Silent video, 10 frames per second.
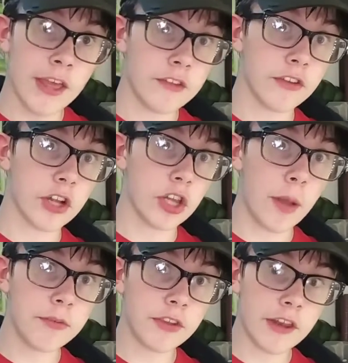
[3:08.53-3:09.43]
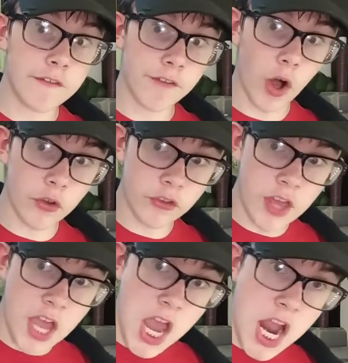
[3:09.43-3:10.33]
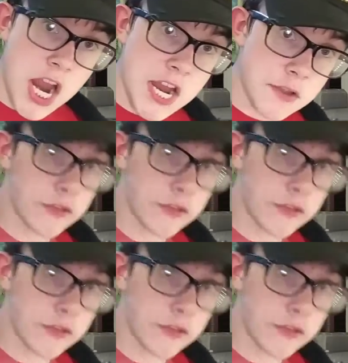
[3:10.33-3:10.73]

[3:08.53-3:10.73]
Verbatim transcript: He's in the club scene. He falls he